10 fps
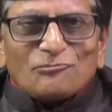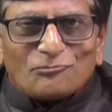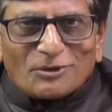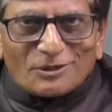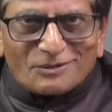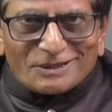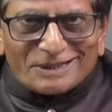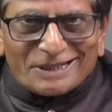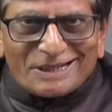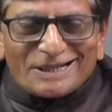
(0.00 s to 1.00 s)

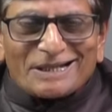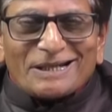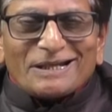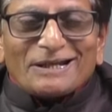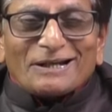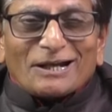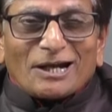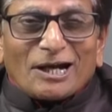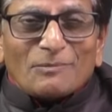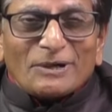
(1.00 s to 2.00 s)
Following the
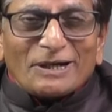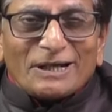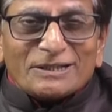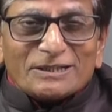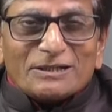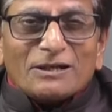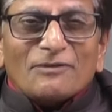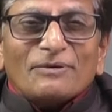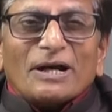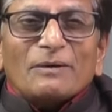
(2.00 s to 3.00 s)
recommendation
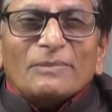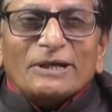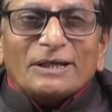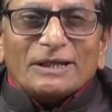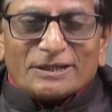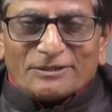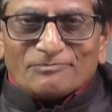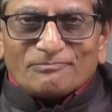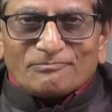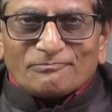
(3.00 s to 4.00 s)
of a
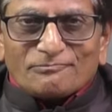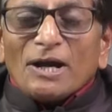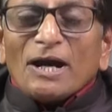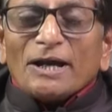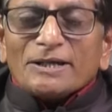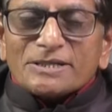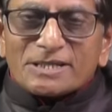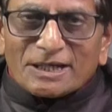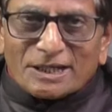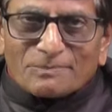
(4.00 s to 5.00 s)
committee, it
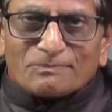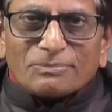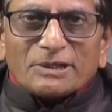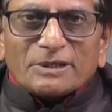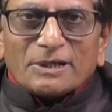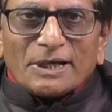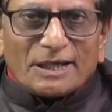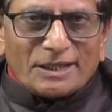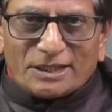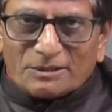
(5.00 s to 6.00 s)
set up
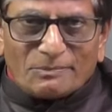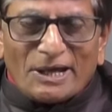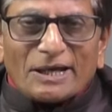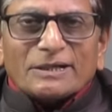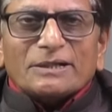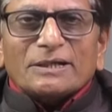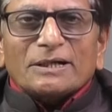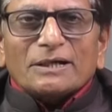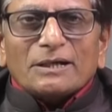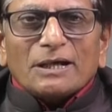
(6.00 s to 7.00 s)
a year back
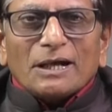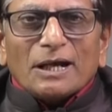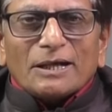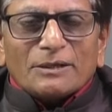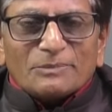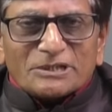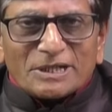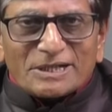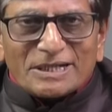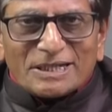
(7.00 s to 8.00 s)
under
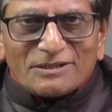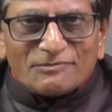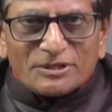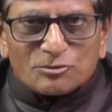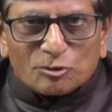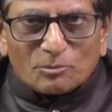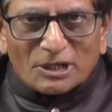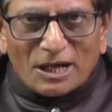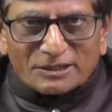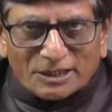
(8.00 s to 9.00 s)
Mr. T.V.
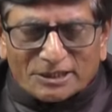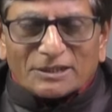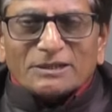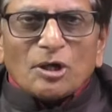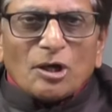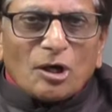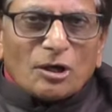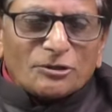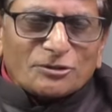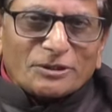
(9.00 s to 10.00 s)
Somanathan,
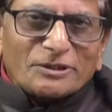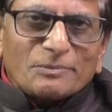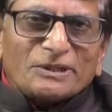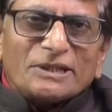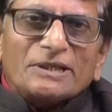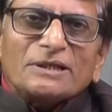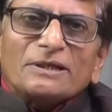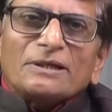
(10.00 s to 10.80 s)
who is going to be the